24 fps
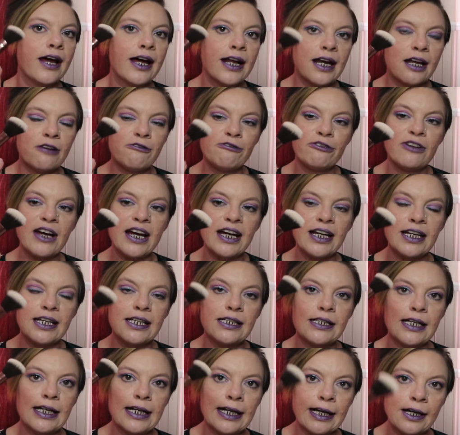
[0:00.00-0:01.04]
and I
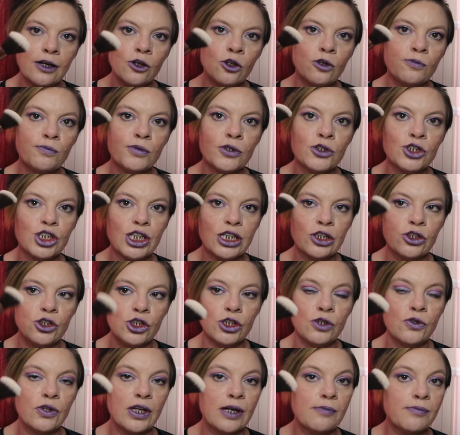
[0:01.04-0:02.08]
find an angle brush can
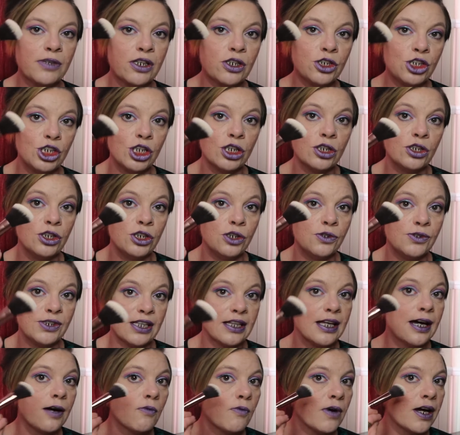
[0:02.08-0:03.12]
do that because you can use it
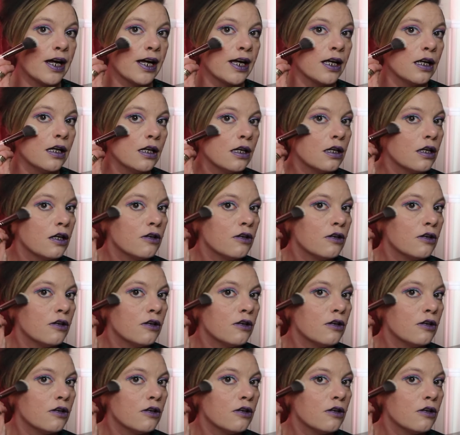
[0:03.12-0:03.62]
that way